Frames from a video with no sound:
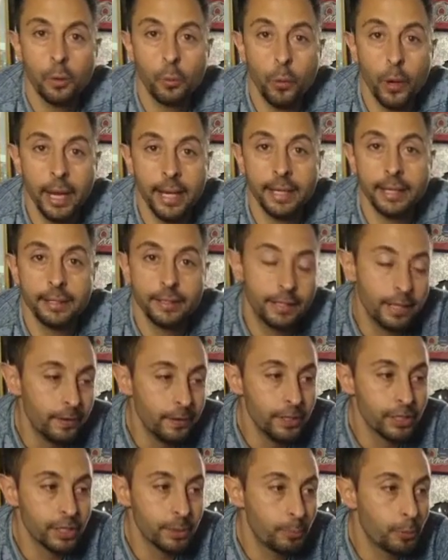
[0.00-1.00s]
When there
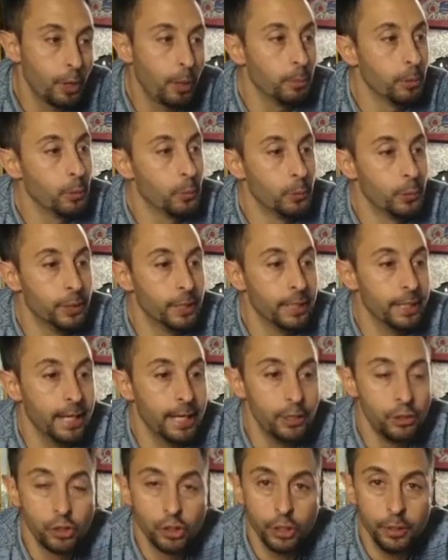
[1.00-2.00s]
is a problem with an
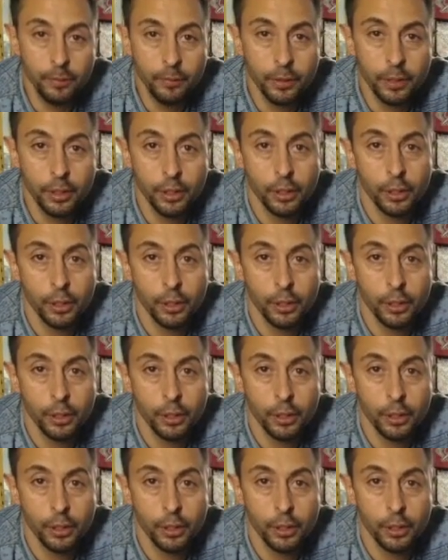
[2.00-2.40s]
engine,